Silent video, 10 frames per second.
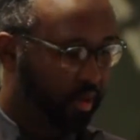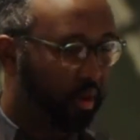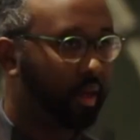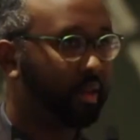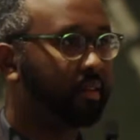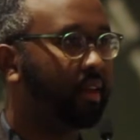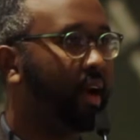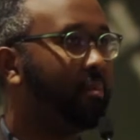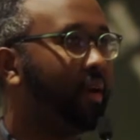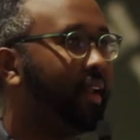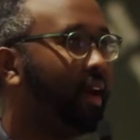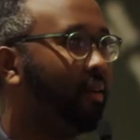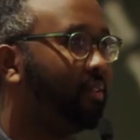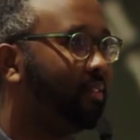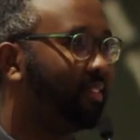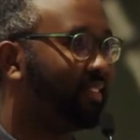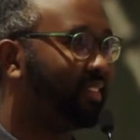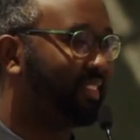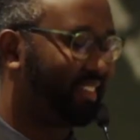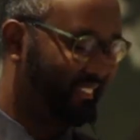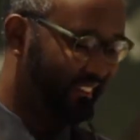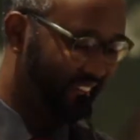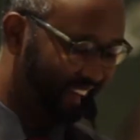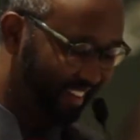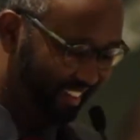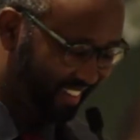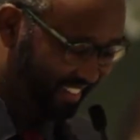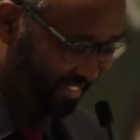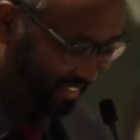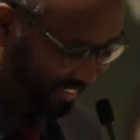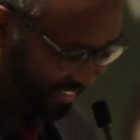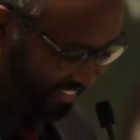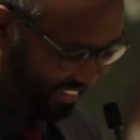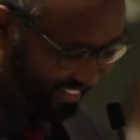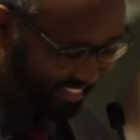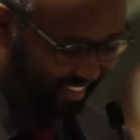All right, how about now? Hey, that's better, okay.